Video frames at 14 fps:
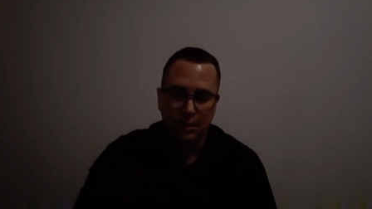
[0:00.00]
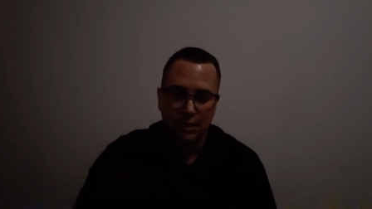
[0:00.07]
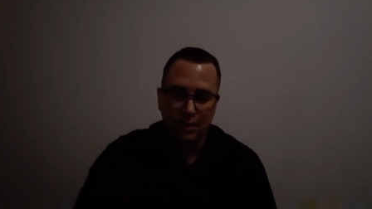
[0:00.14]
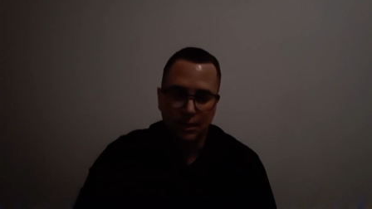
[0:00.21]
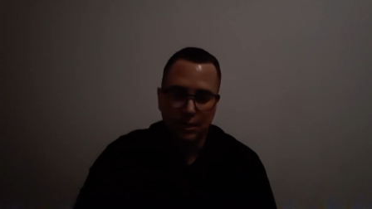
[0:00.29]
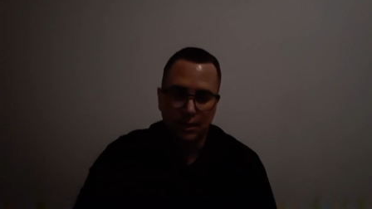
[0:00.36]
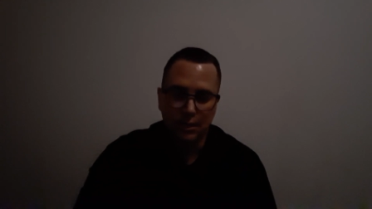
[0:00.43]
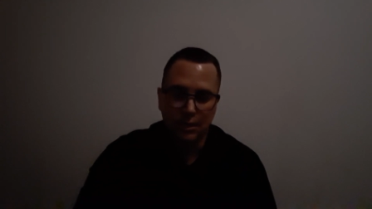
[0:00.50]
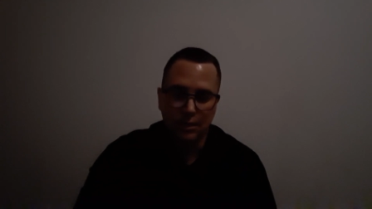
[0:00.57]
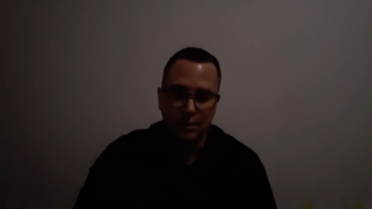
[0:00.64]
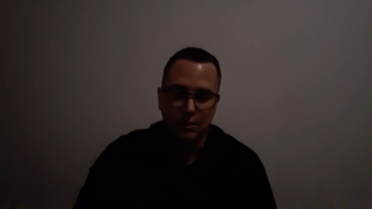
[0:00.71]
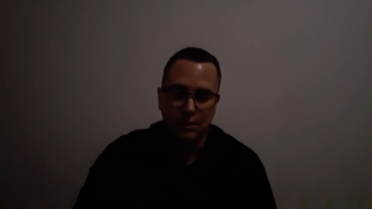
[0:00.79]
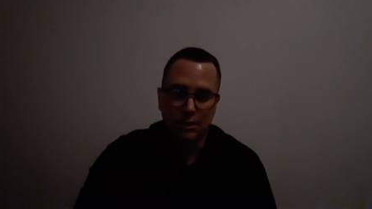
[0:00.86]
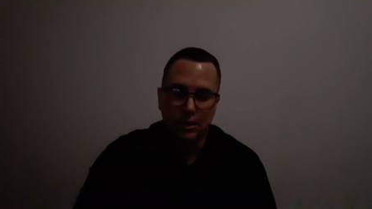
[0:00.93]

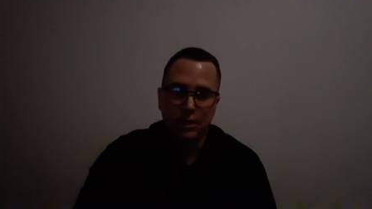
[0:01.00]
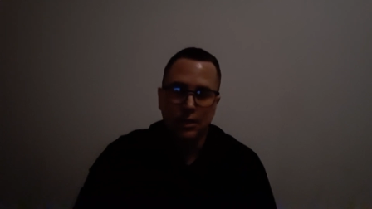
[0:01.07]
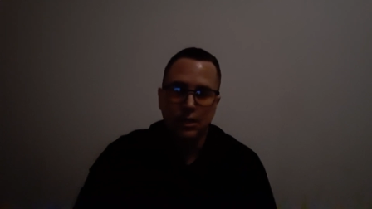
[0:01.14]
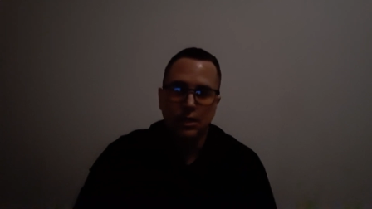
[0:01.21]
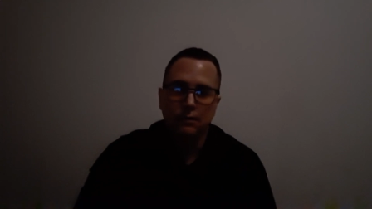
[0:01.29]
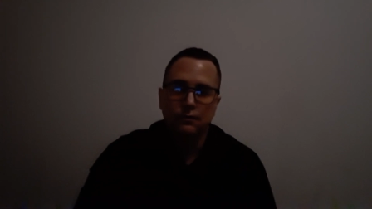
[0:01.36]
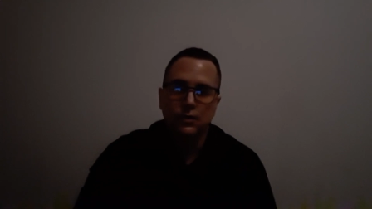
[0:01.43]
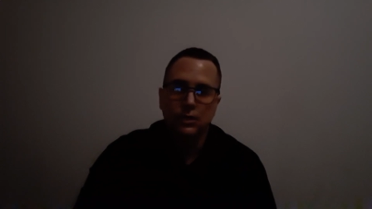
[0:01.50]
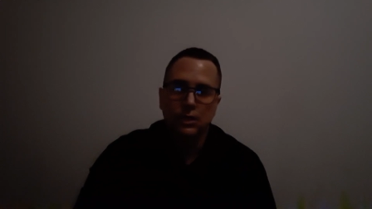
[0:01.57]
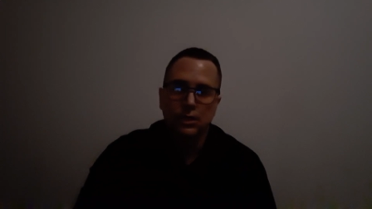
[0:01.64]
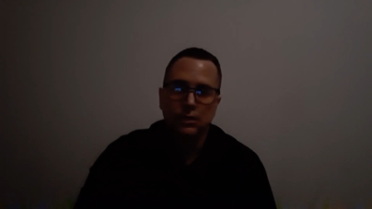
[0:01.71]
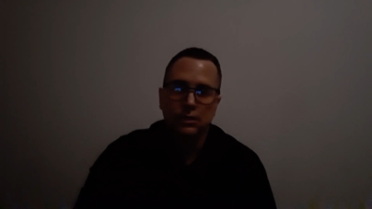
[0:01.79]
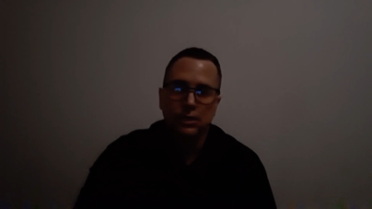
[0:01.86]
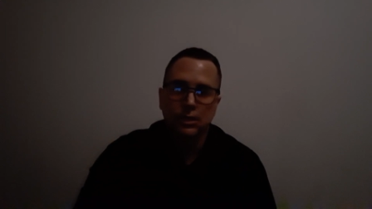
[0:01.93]
And you kind of have to
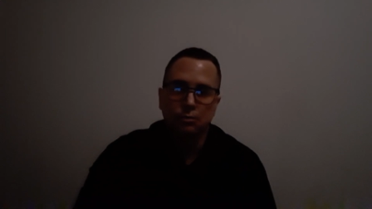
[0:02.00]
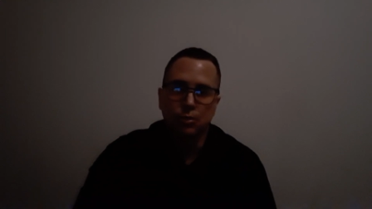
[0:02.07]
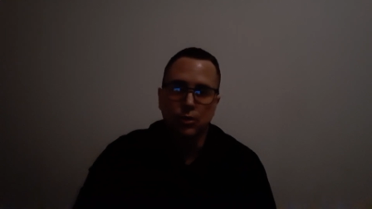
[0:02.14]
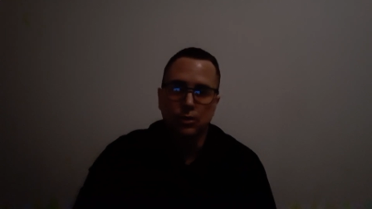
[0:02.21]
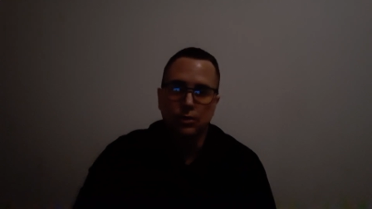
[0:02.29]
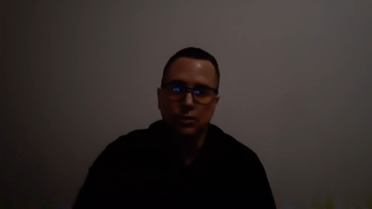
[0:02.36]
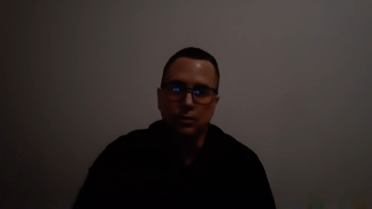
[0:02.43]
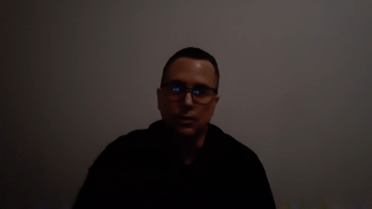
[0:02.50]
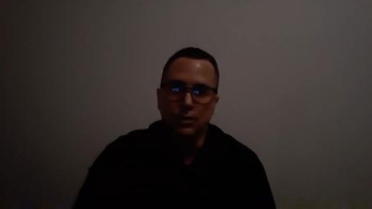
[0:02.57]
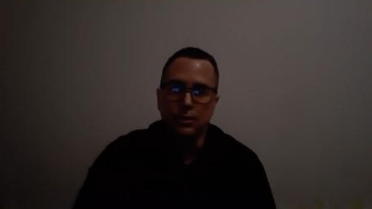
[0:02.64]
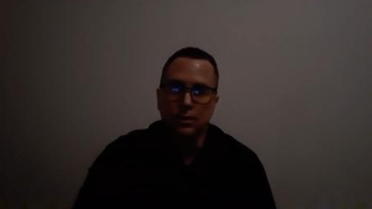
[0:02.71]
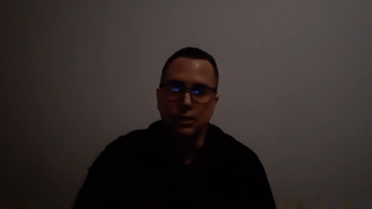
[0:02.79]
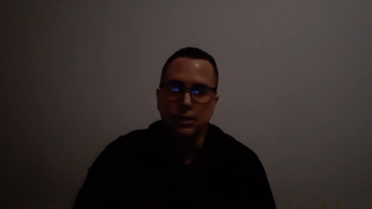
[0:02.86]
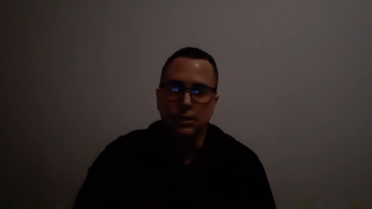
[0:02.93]
dig deep into
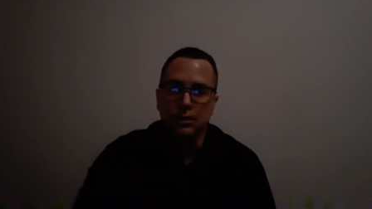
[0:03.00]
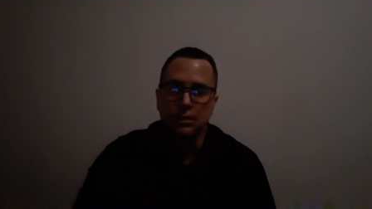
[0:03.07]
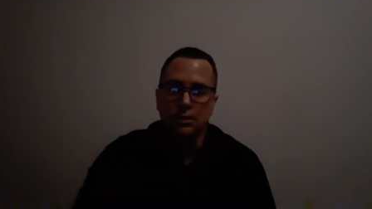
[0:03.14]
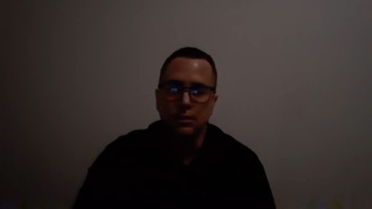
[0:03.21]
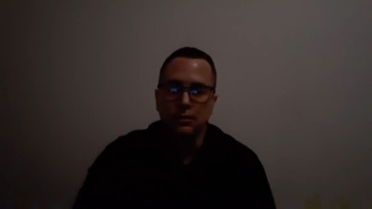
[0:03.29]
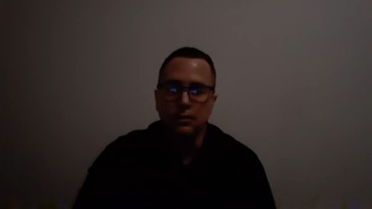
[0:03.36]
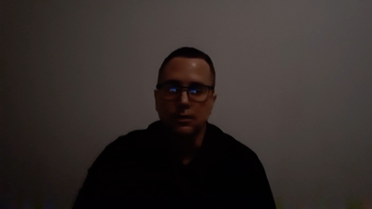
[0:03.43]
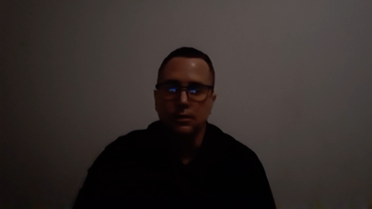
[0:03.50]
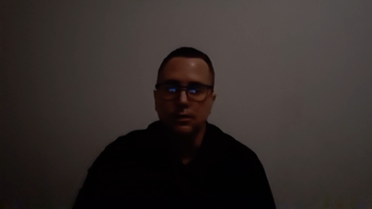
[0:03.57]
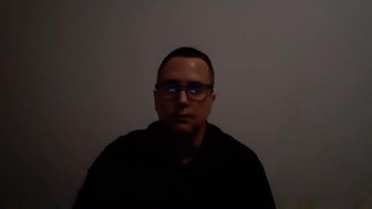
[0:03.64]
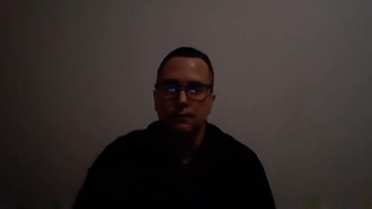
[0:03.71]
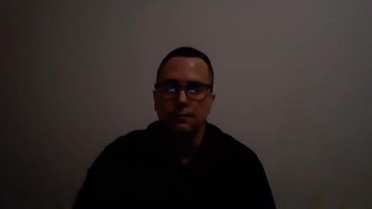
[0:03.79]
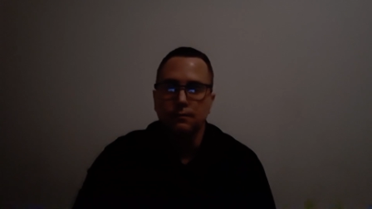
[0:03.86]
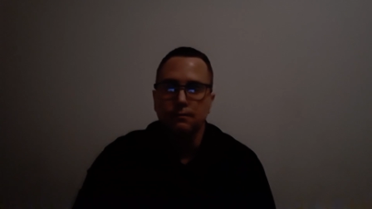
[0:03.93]
it to get into it, to
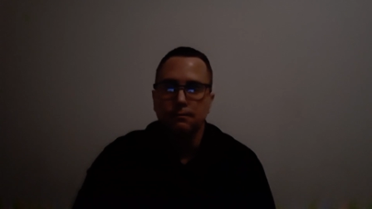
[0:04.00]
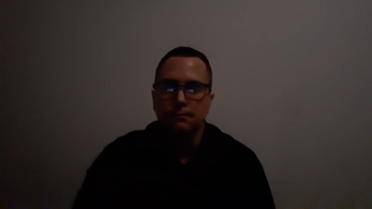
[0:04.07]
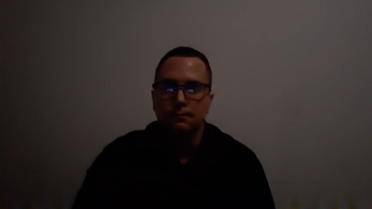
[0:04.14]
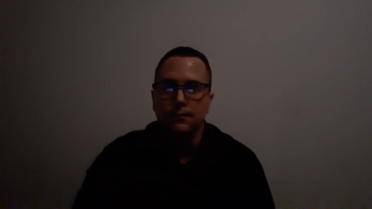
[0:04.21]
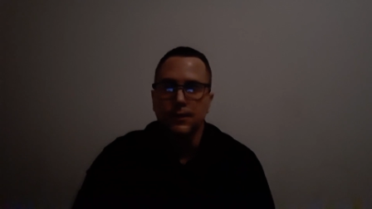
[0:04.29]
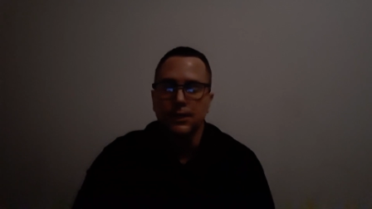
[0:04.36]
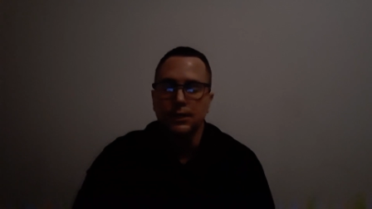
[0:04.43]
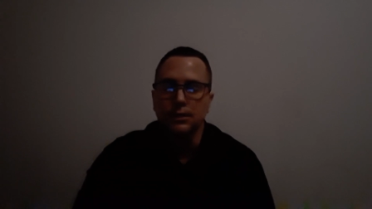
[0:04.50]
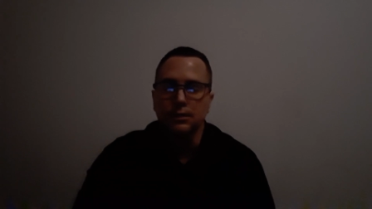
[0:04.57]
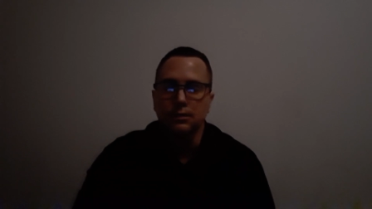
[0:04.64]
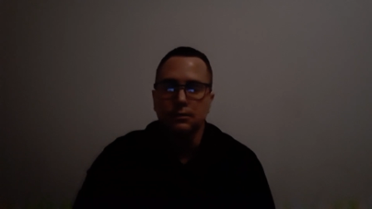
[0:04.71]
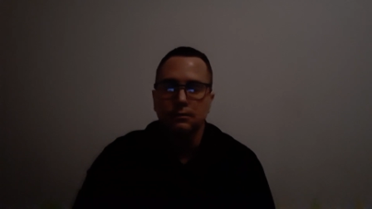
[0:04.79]
find it.